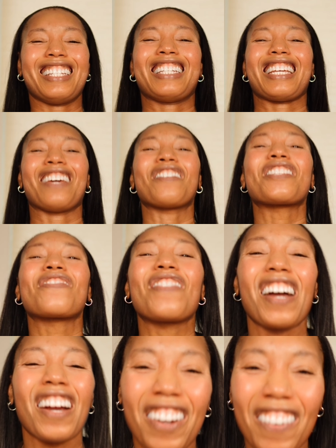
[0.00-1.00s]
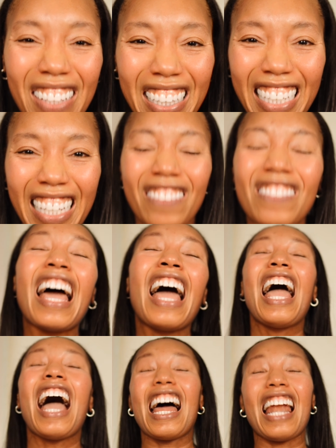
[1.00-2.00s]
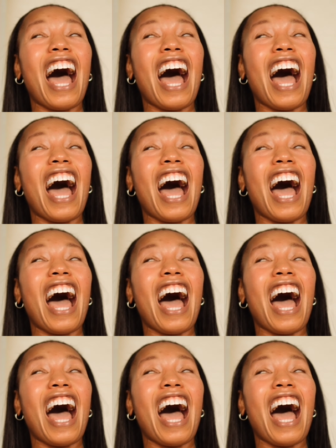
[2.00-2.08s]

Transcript: she was very relieved. And